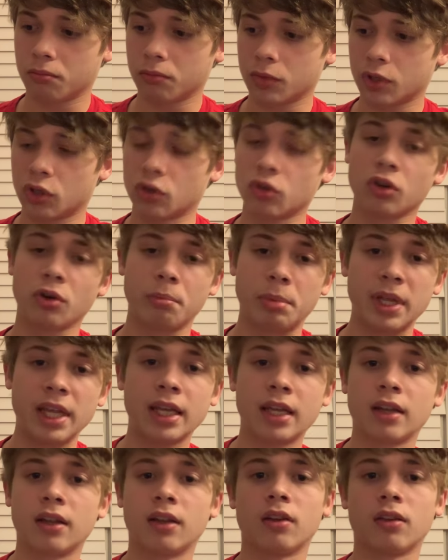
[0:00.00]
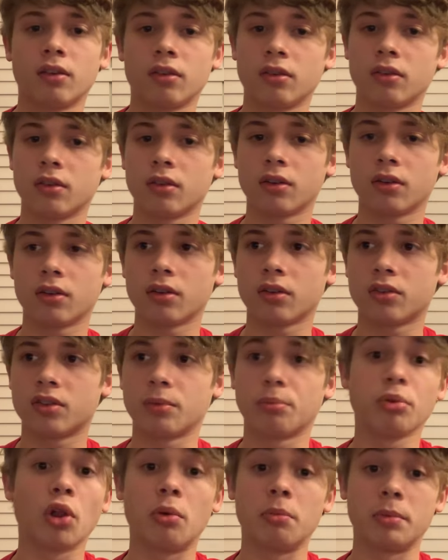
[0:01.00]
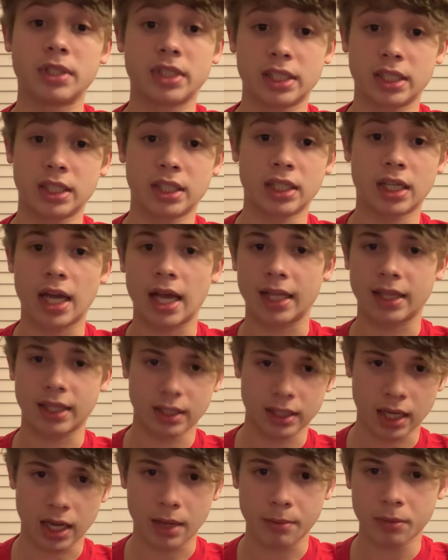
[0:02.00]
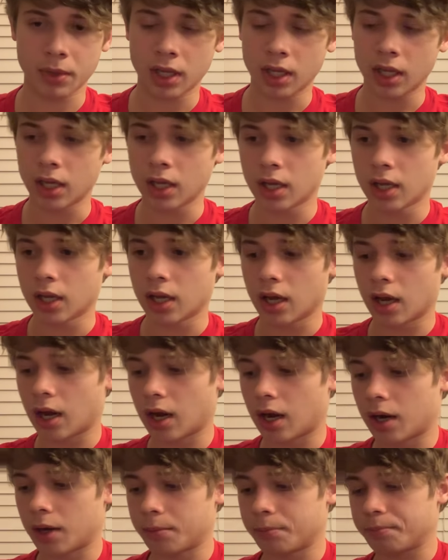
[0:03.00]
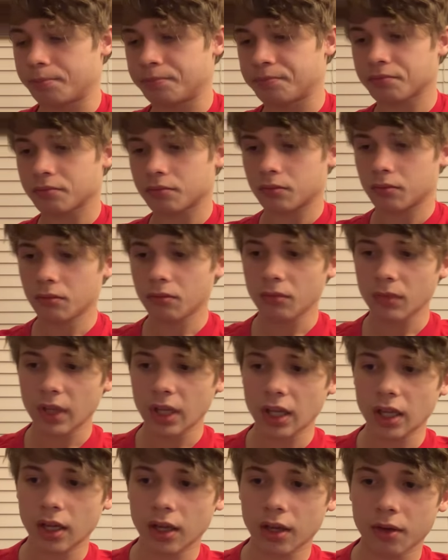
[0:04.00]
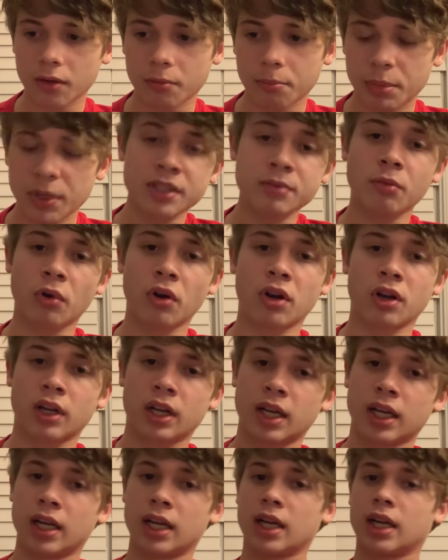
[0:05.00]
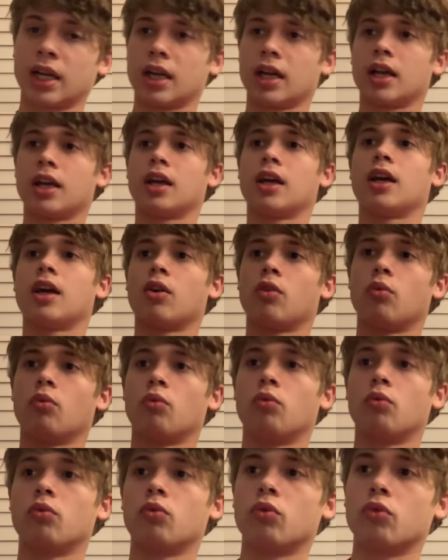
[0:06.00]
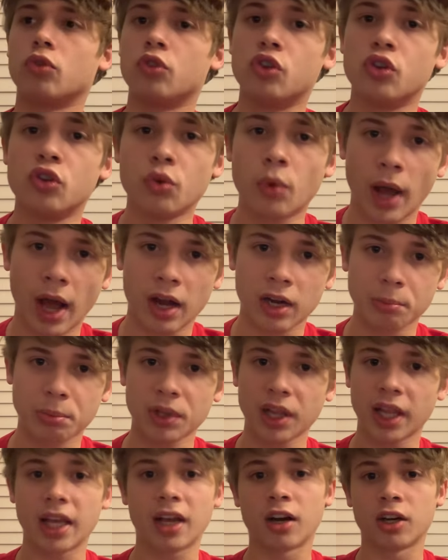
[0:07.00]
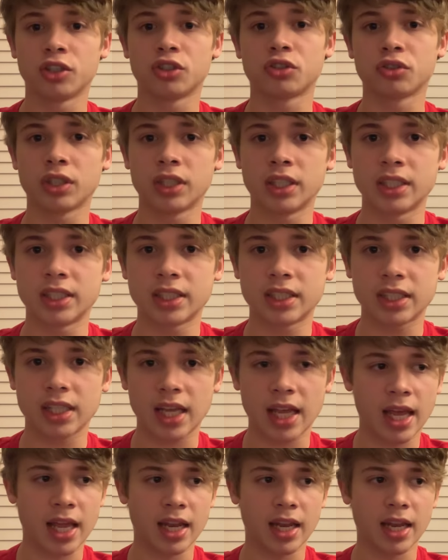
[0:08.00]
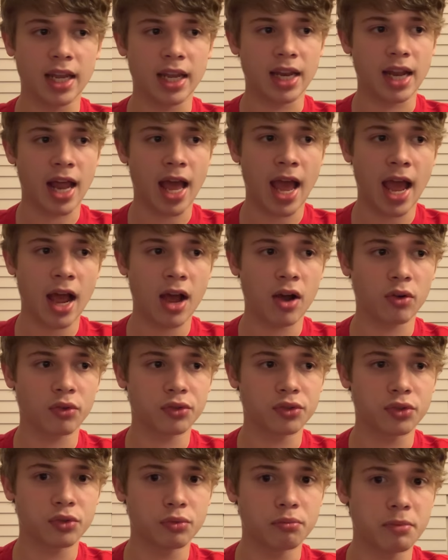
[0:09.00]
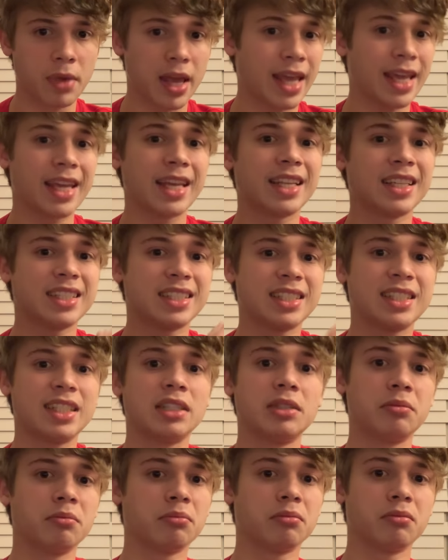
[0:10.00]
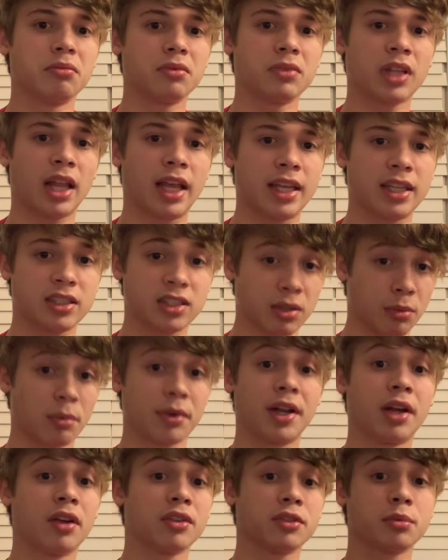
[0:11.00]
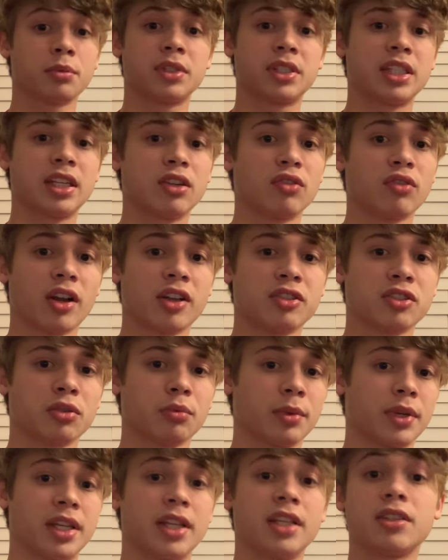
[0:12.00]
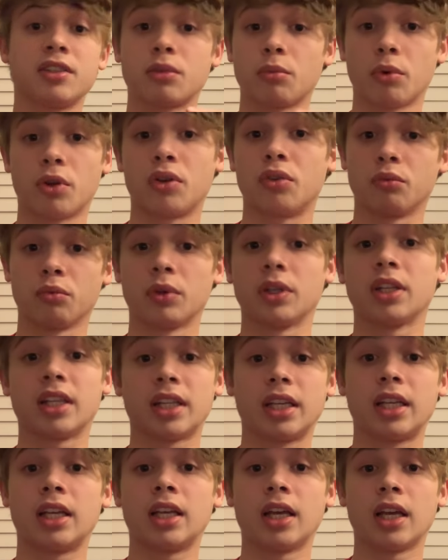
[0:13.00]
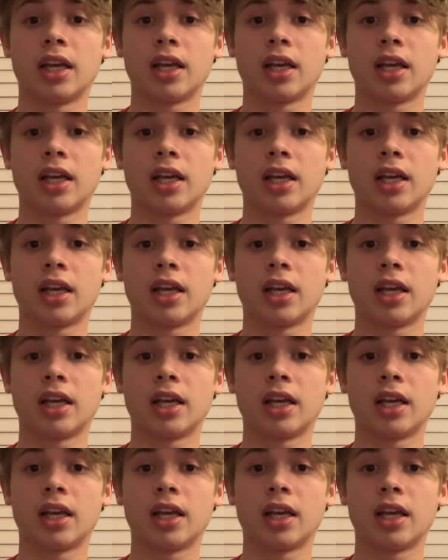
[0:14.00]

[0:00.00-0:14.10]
European diplomacy at the time. Bismarck knew how to play countries and how to make it seem like someone else was the aggressor when he's the one who really